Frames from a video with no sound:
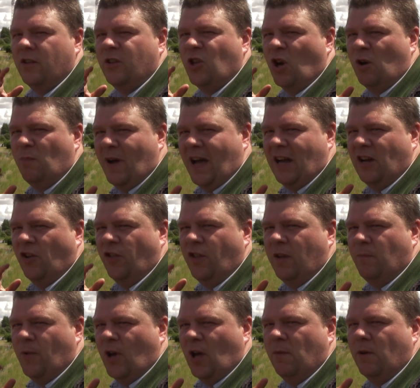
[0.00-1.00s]
So I'm back on
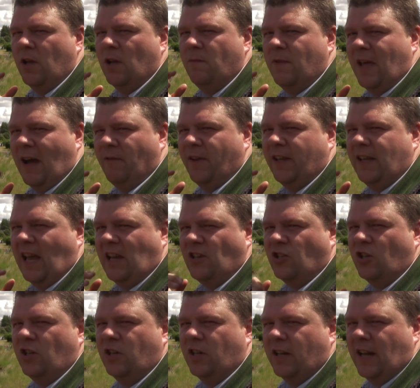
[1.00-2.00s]
the Birmingham
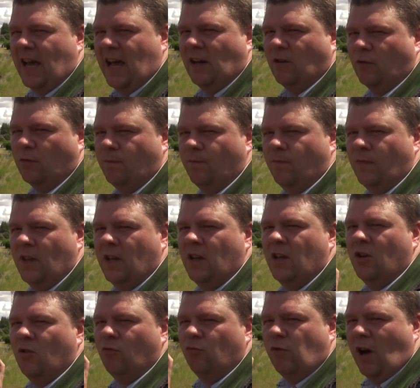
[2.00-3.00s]
Navigation Canal.
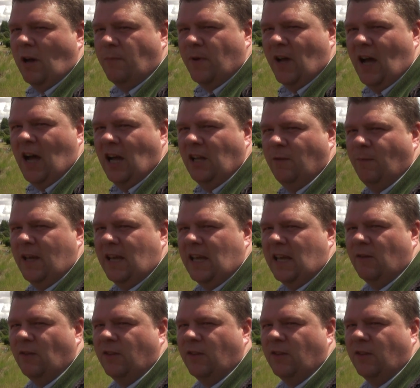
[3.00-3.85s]
Right behind me here